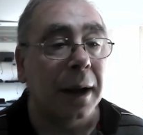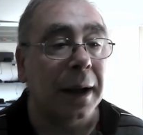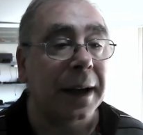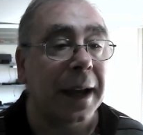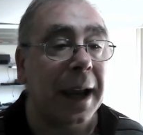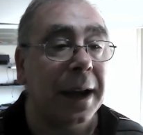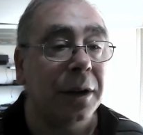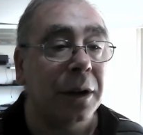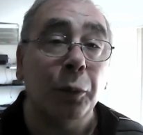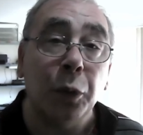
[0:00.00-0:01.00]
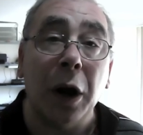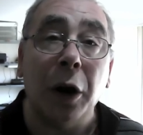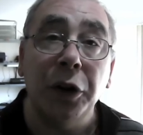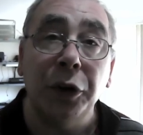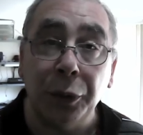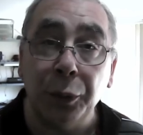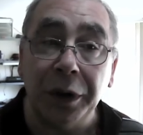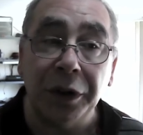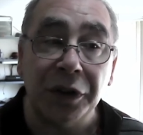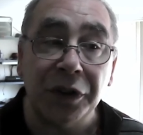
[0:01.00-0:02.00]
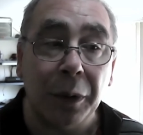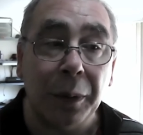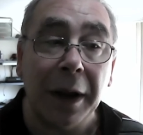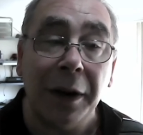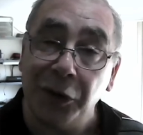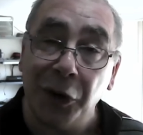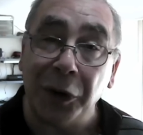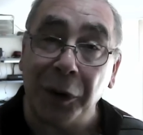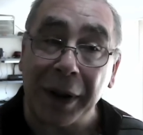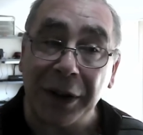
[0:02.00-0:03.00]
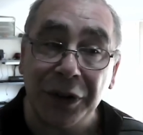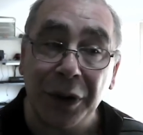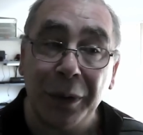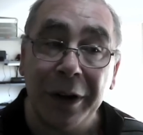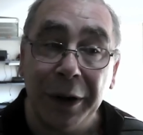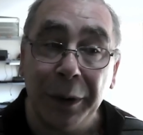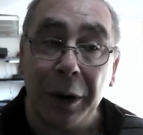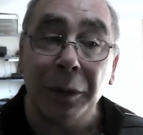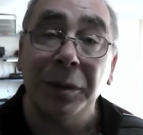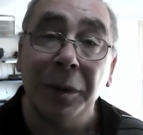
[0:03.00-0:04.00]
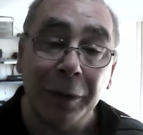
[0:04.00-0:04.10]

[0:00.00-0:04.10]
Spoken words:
Again, we are using Windows software, not the best software in the world,